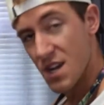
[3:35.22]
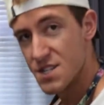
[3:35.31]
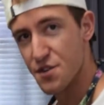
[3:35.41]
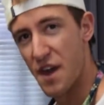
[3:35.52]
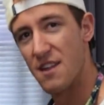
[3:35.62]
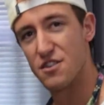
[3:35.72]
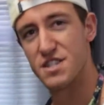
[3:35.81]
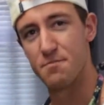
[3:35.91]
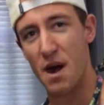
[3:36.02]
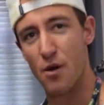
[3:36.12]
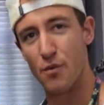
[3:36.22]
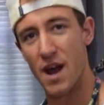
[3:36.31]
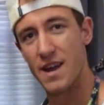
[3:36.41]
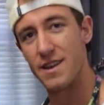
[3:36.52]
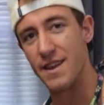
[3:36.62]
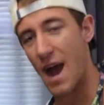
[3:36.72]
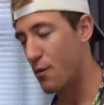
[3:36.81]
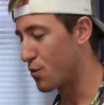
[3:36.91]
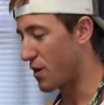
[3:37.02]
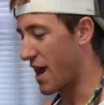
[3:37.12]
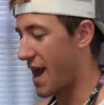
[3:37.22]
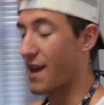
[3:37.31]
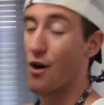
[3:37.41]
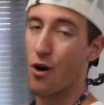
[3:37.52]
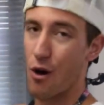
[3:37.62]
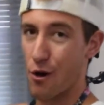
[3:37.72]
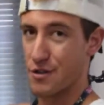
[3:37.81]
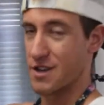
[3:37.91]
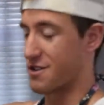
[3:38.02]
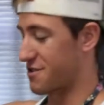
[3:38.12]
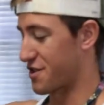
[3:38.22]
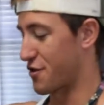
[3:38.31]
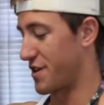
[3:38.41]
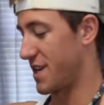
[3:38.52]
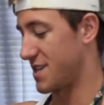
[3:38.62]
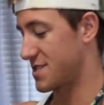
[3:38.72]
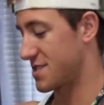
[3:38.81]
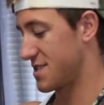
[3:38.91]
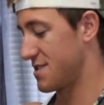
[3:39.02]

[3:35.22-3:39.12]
So that looks about right. Now we want to add all the other ingredients.